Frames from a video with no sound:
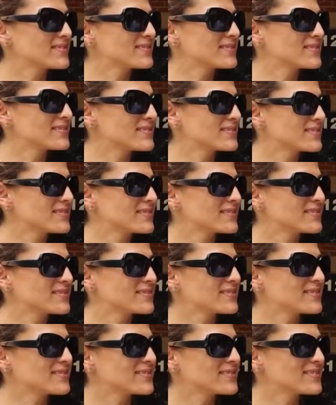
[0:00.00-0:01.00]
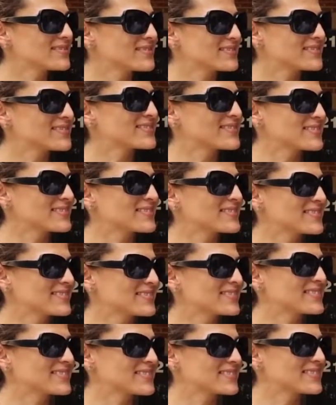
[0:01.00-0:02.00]

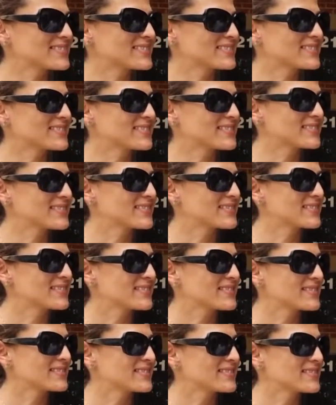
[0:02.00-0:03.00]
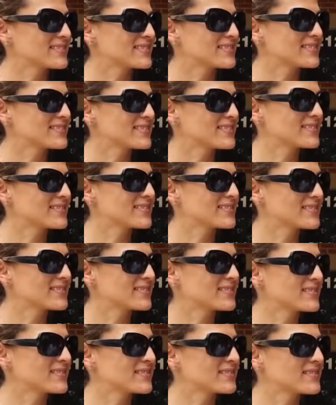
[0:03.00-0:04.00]

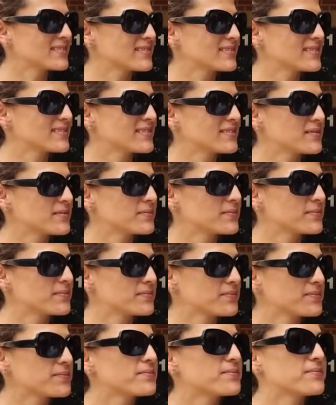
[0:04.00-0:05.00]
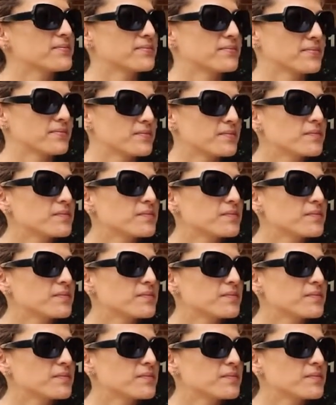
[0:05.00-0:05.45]
This person isn't speaking.